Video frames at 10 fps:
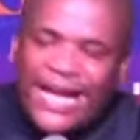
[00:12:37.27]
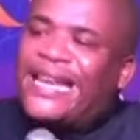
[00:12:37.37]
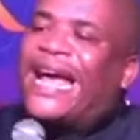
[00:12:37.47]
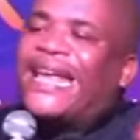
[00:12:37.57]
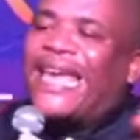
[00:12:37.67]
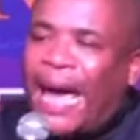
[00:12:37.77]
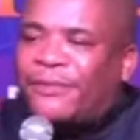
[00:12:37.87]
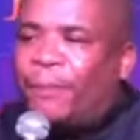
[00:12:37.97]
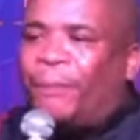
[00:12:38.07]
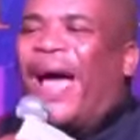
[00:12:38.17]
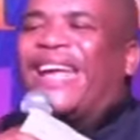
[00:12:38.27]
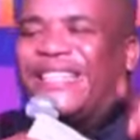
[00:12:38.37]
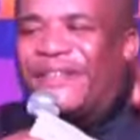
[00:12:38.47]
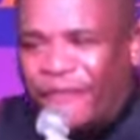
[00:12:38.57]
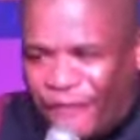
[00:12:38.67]
They are kept by
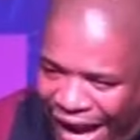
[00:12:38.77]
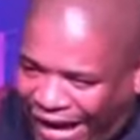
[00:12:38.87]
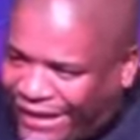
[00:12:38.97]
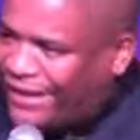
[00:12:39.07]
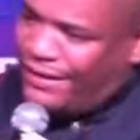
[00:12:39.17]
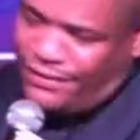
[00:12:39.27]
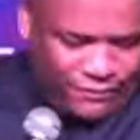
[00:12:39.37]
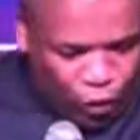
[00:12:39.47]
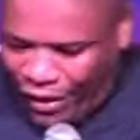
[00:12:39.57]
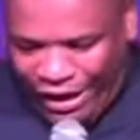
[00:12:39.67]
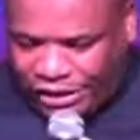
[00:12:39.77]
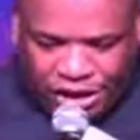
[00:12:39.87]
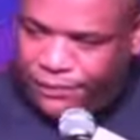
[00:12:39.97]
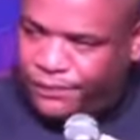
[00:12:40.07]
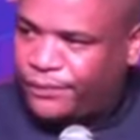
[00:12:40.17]
divine
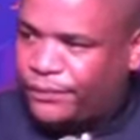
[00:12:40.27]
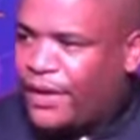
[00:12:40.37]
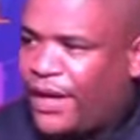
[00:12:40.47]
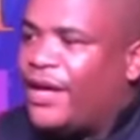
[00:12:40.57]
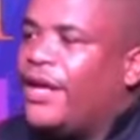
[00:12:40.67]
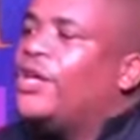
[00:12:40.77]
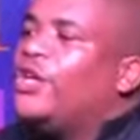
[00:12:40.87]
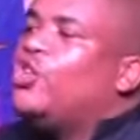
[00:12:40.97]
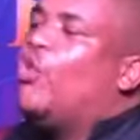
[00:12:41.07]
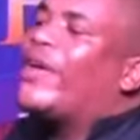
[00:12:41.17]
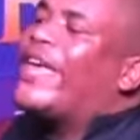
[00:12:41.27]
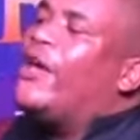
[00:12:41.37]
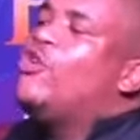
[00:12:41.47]
connection. You